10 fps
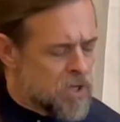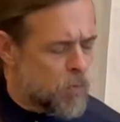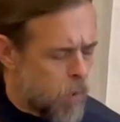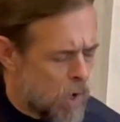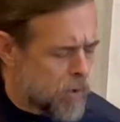
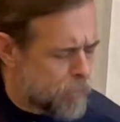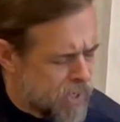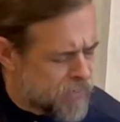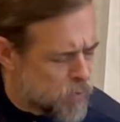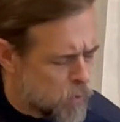We wanna
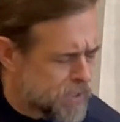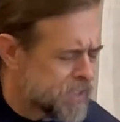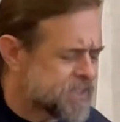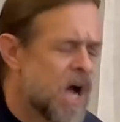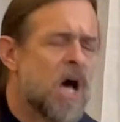be there when
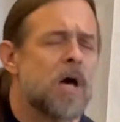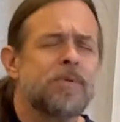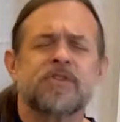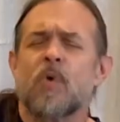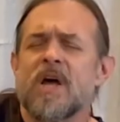
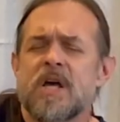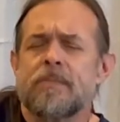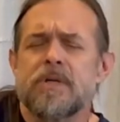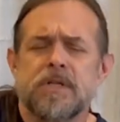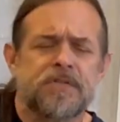Catawba's where
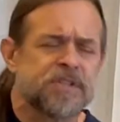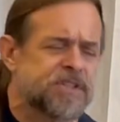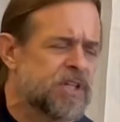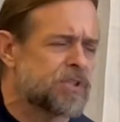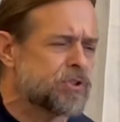beneath the
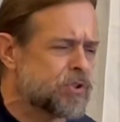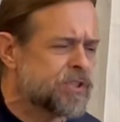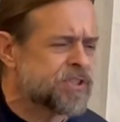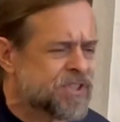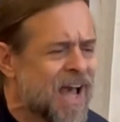
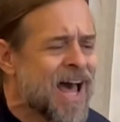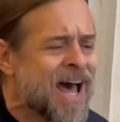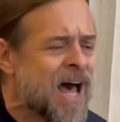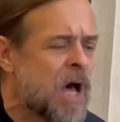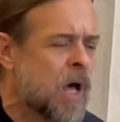sun-drenched
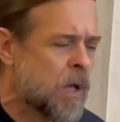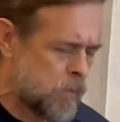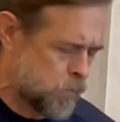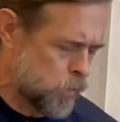sky.